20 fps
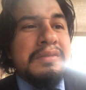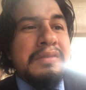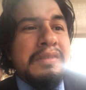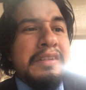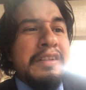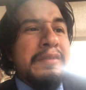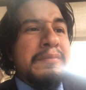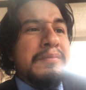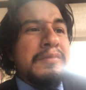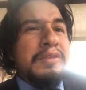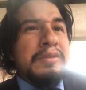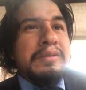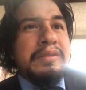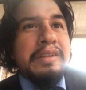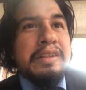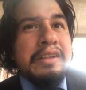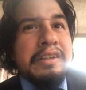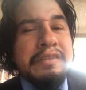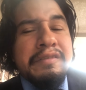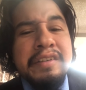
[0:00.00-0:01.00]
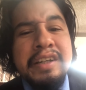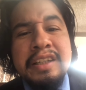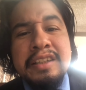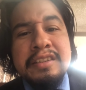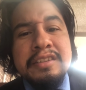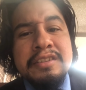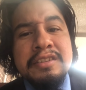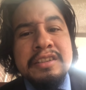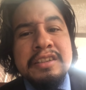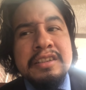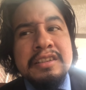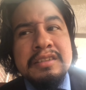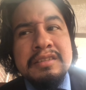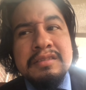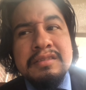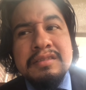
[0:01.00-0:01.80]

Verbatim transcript: them to their advantage and